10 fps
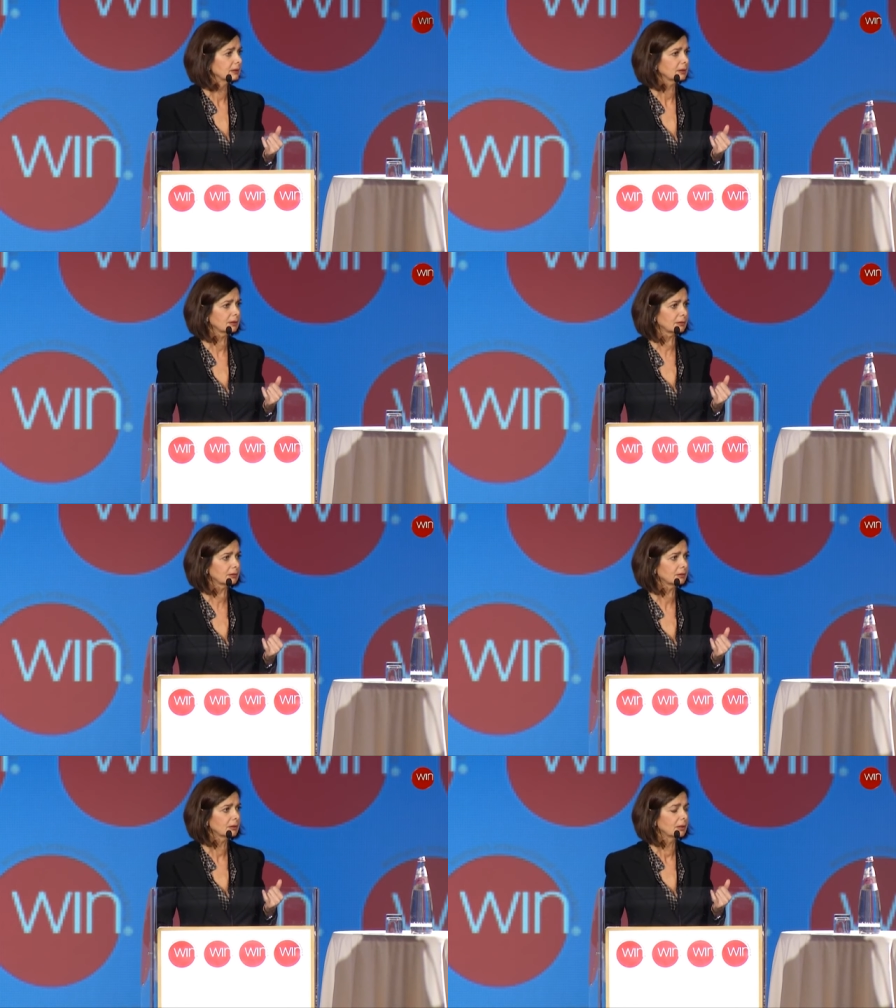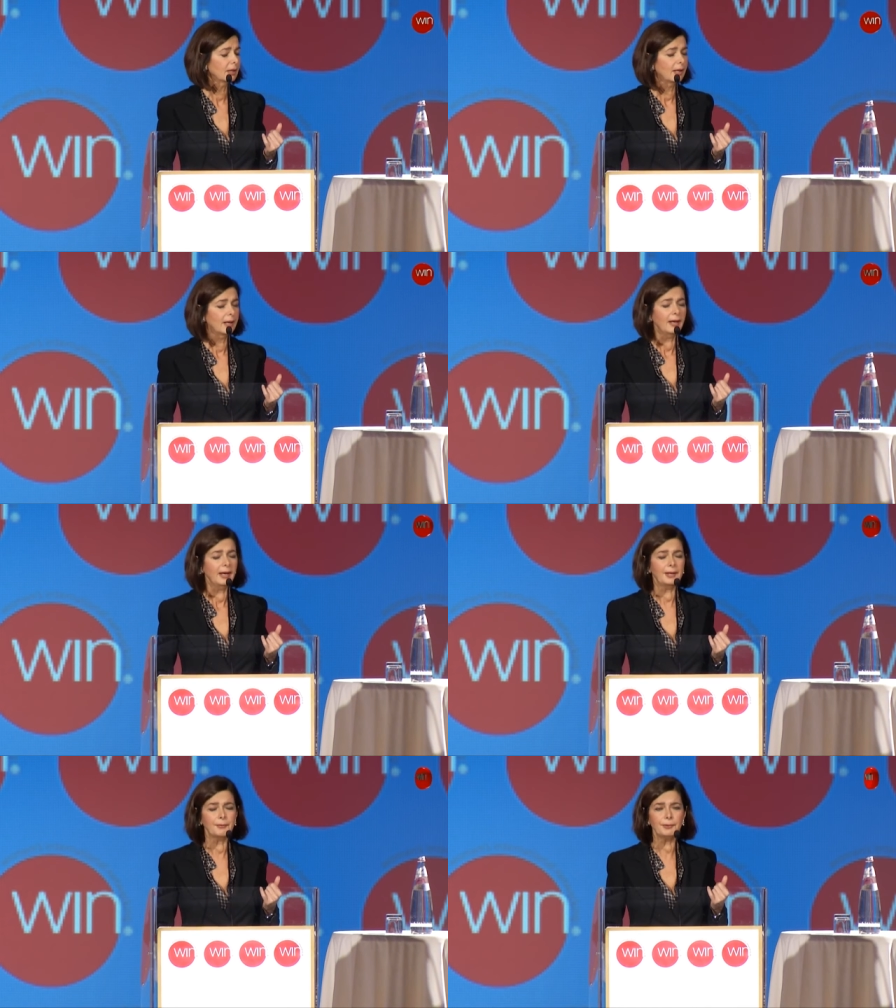you know.
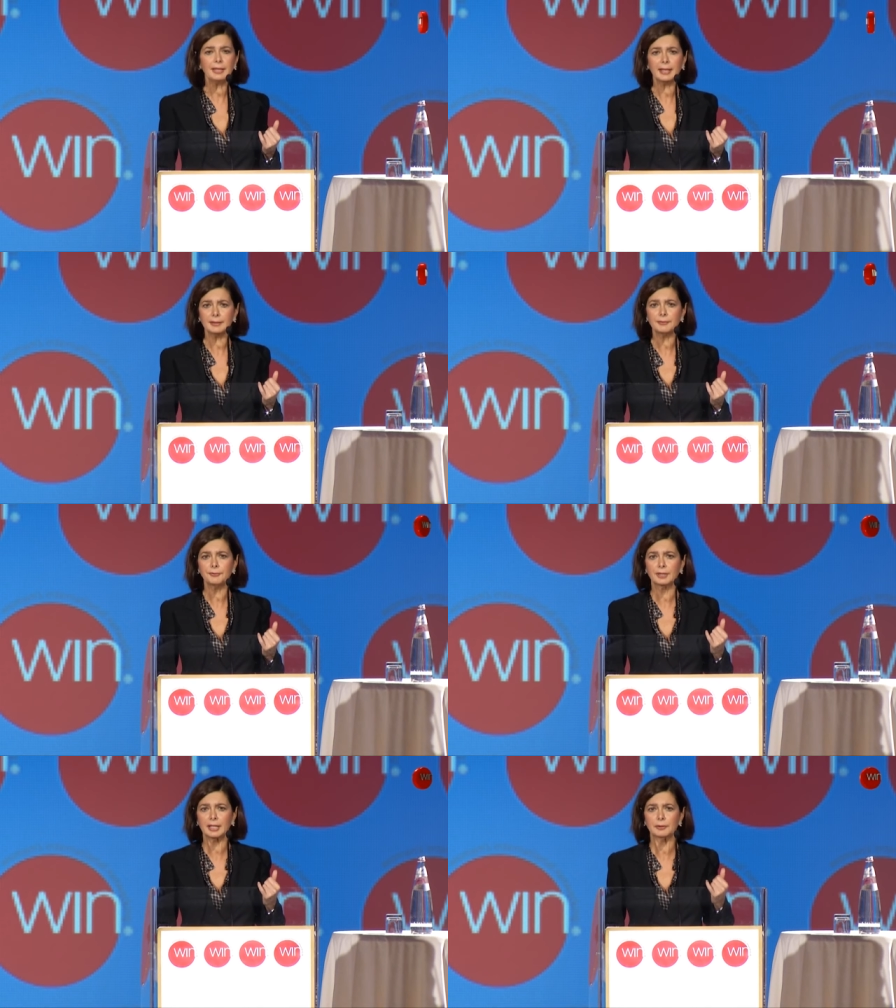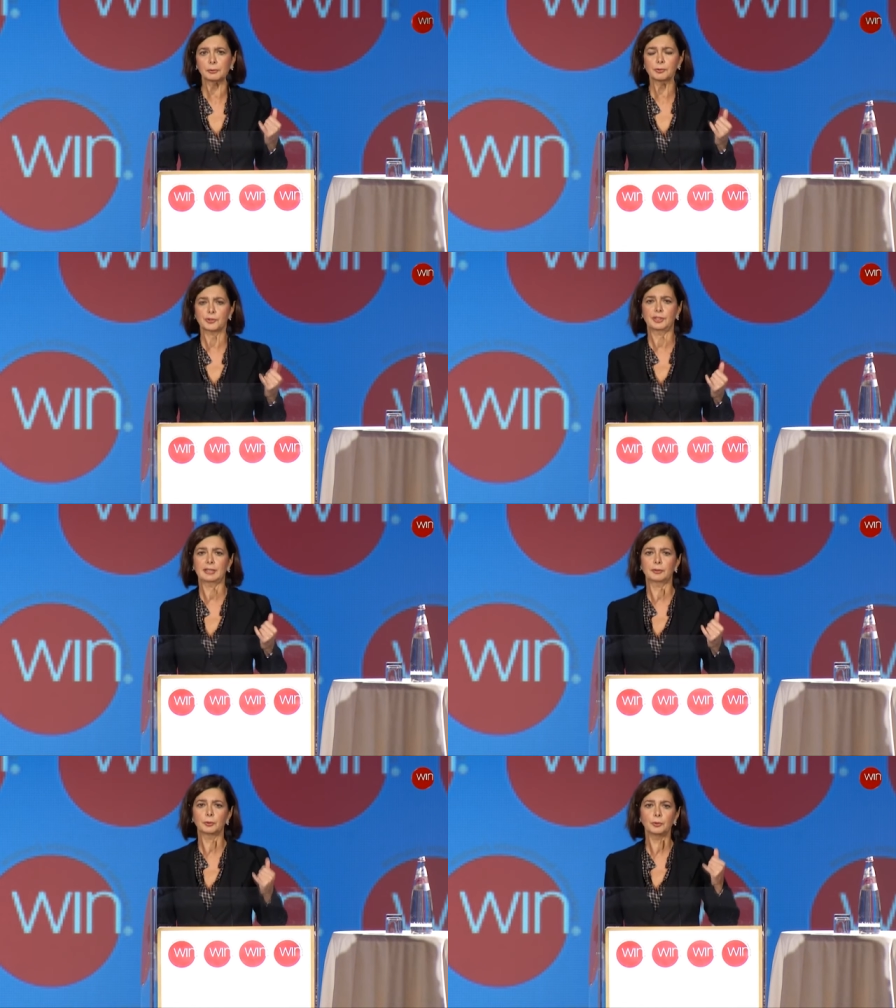And we can't forget also
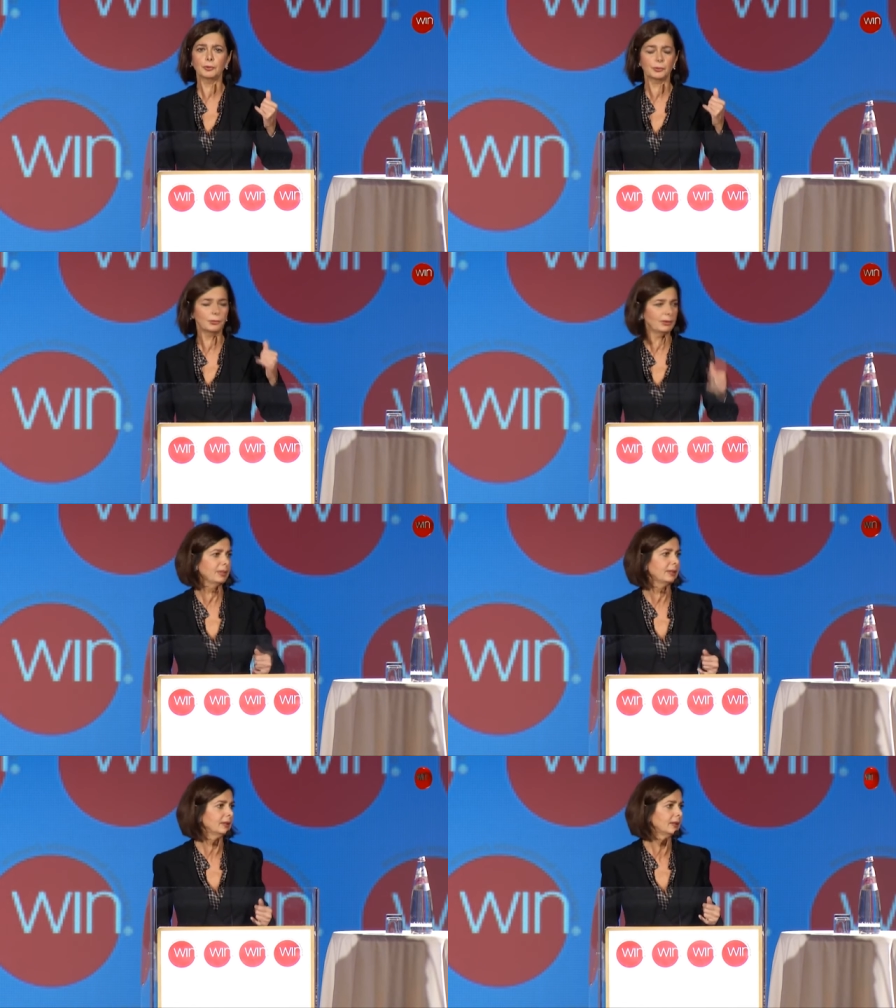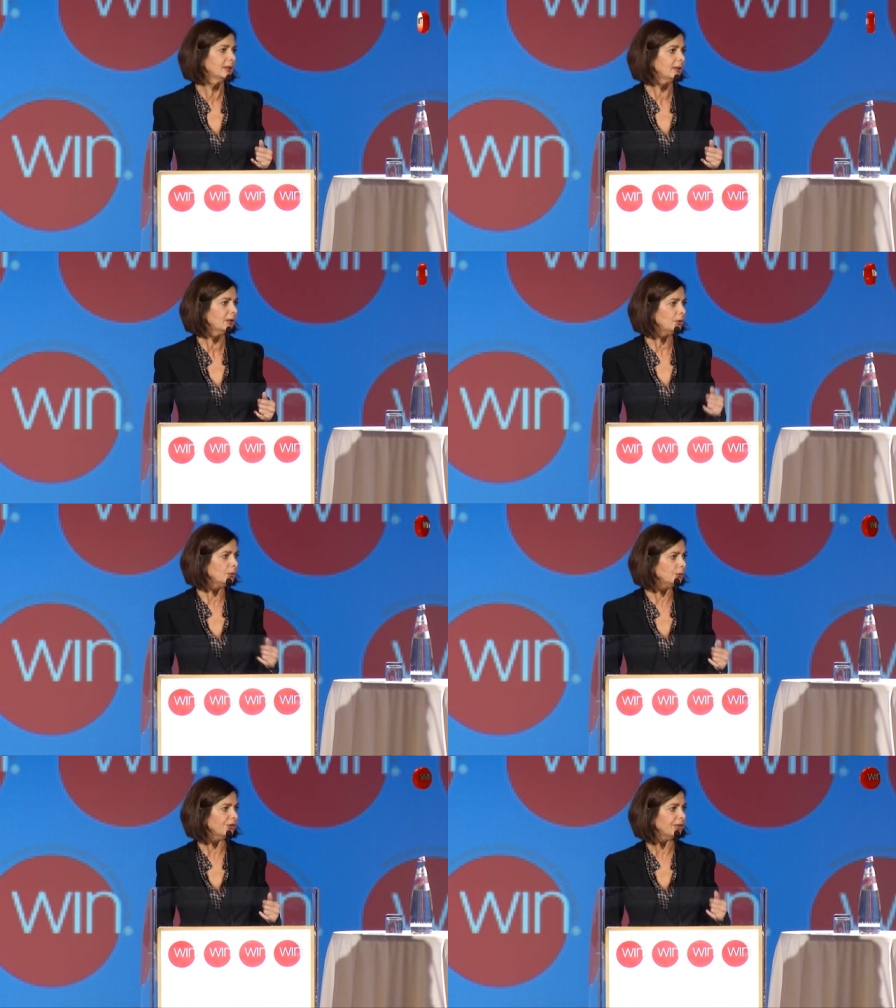that those women
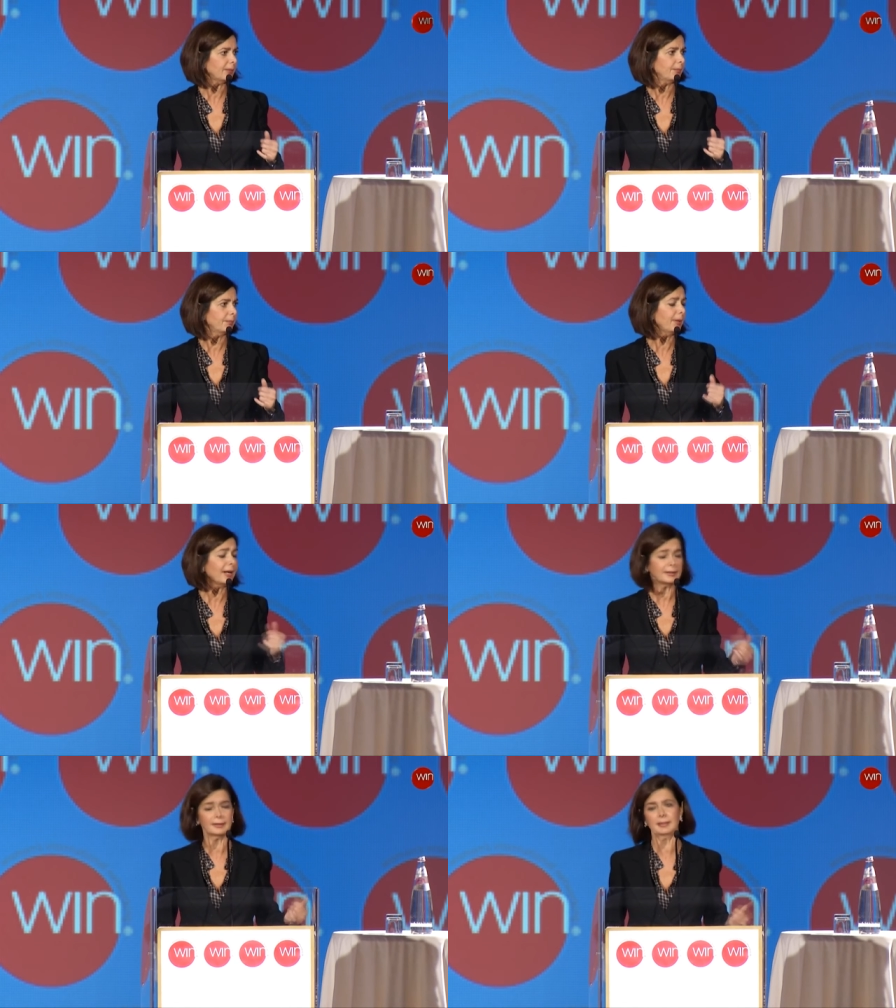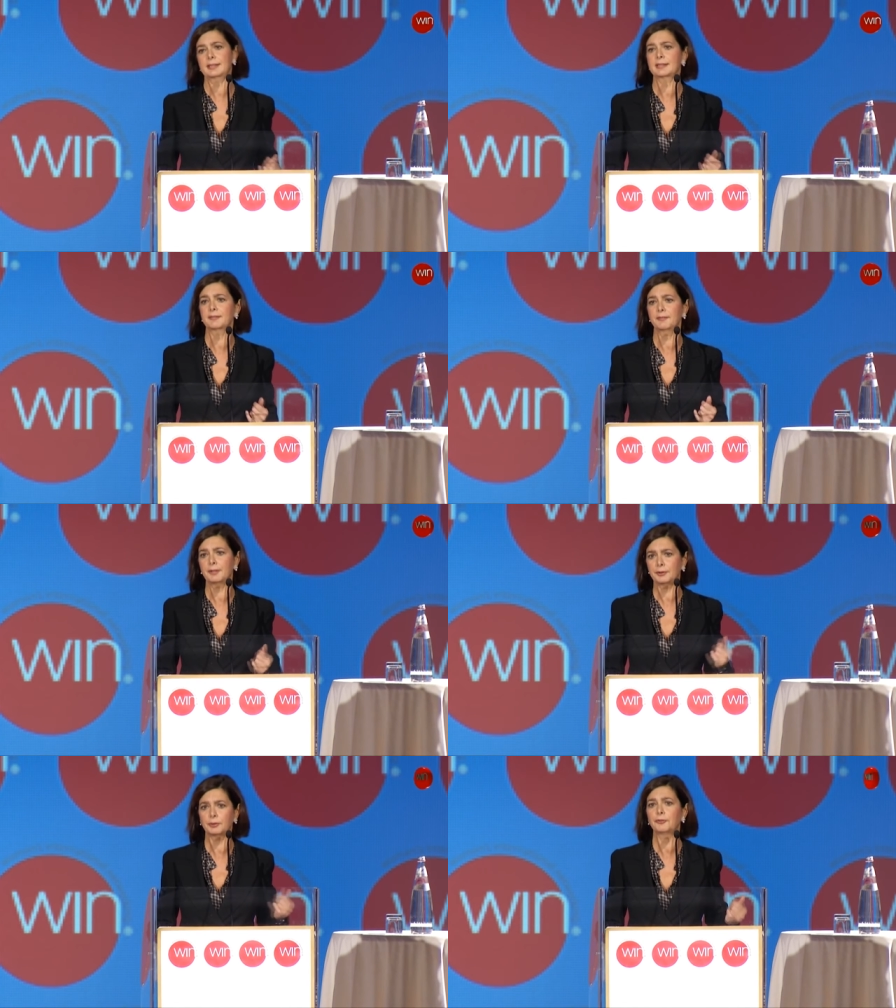lose their partners
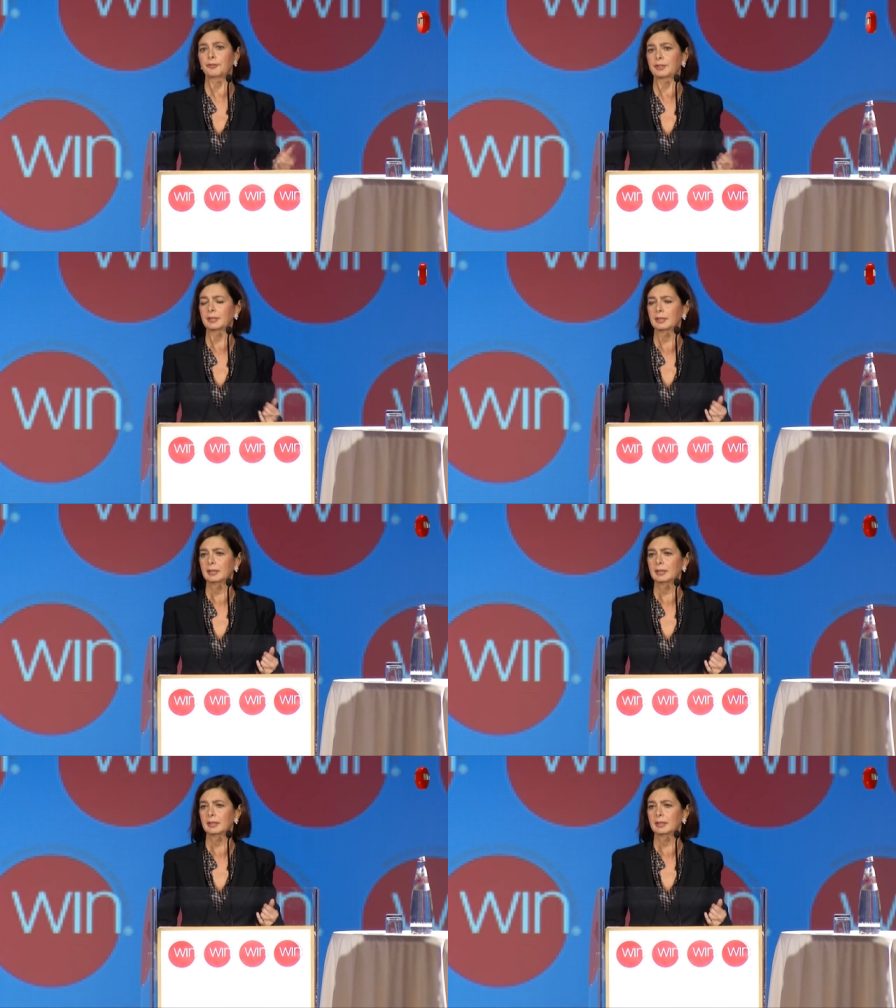very often